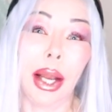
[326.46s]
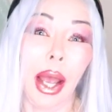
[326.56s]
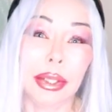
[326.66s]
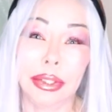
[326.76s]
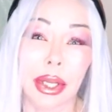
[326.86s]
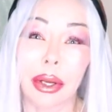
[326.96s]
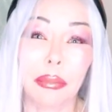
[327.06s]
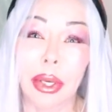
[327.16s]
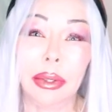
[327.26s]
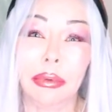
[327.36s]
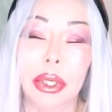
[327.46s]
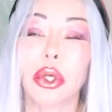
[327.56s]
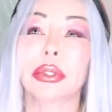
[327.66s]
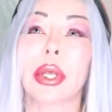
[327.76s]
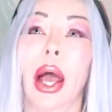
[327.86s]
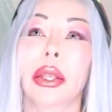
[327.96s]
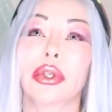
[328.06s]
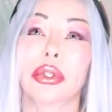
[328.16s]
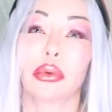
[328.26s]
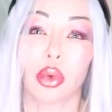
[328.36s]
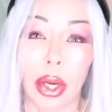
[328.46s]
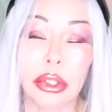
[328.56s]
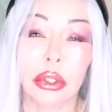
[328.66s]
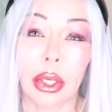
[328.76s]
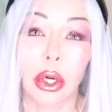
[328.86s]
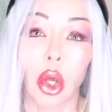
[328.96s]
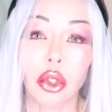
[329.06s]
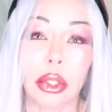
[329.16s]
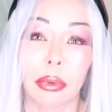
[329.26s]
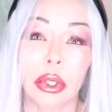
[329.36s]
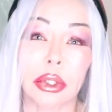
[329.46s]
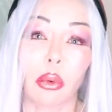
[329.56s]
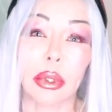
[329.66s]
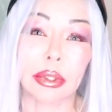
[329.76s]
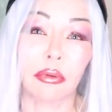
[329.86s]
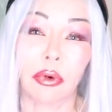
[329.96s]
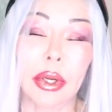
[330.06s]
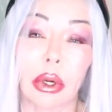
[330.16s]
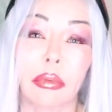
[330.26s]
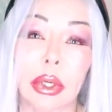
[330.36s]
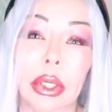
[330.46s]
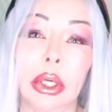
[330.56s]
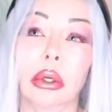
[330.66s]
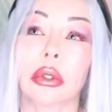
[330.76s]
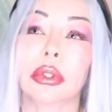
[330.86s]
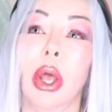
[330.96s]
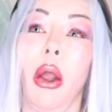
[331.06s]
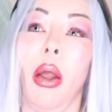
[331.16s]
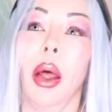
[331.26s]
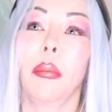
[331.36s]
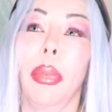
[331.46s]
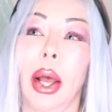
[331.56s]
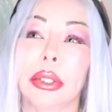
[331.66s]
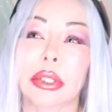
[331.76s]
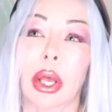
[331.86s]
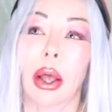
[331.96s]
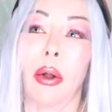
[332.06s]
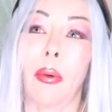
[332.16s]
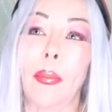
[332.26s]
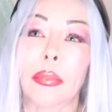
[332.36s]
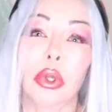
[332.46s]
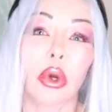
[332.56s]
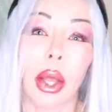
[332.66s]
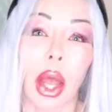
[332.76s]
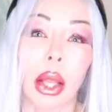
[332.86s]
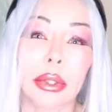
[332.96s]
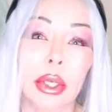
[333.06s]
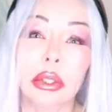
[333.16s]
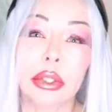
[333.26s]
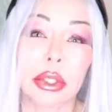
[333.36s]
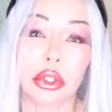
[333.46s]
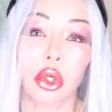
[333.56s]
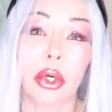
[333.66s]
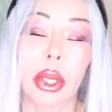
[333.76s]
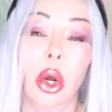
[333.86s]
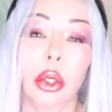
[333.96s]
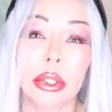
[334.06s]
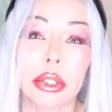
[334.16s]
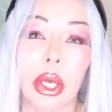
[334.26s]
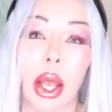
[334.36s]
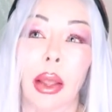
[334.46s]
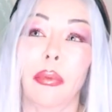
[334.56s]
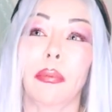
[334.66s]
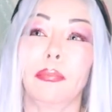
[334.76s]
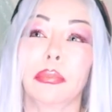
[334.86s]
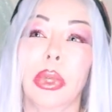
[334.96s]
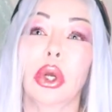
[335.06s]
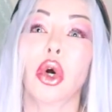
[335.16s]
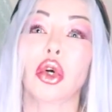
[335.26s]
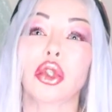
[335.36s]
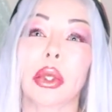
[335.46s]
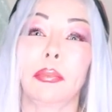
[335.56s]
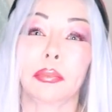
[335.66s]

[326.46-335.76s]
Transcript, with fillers: I said in many videos, I used to run to the closet because I was afraid of the needles. But, you know, I tell this story all the time because